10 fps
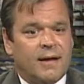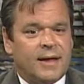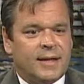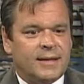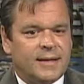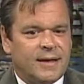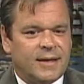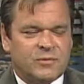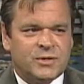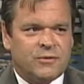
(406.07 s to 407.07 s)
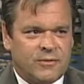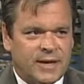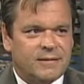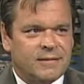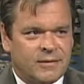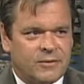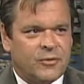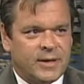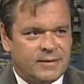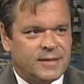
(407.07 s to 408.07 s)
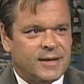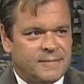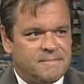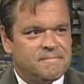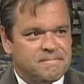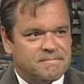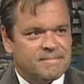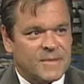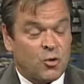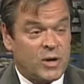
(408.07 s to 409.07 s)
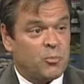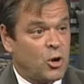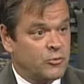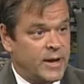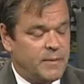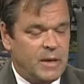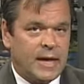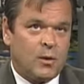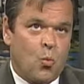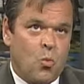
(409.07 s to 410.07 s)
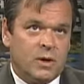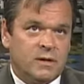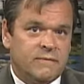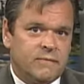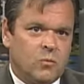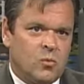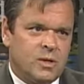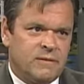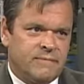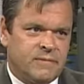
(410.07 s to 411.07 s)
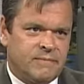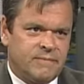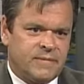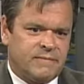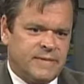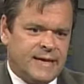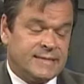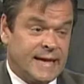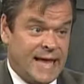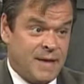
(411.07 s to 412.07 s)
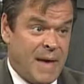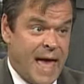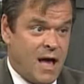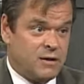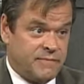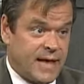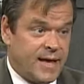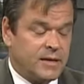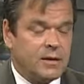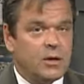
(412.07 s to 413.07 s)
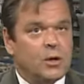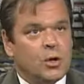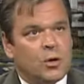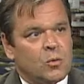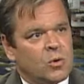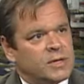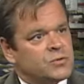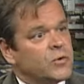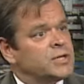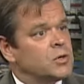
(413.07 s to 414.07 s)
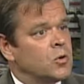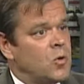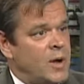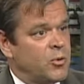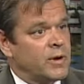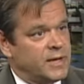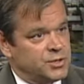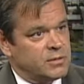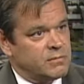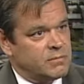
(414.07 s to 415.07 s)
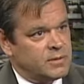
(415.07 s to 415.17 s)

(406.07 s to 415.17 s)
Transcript: And uh, it was a great, great, um, great program. And one of, one of the, the things that came out of that was regional cooperation.